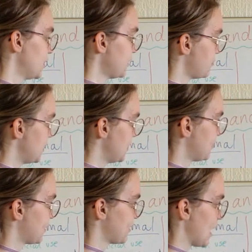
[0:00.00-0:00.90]
this means
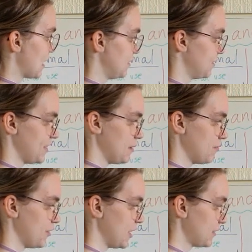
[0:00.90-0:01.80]
exactly the same
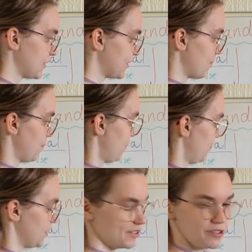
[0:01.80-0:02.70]
thing. So
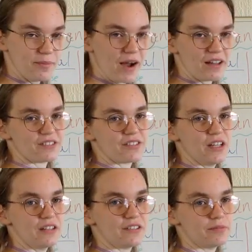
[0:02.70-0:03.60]
this is past
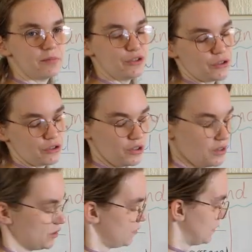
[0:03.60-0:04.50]
tense, but you could do
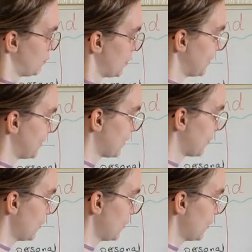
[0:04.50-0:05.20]
it in present as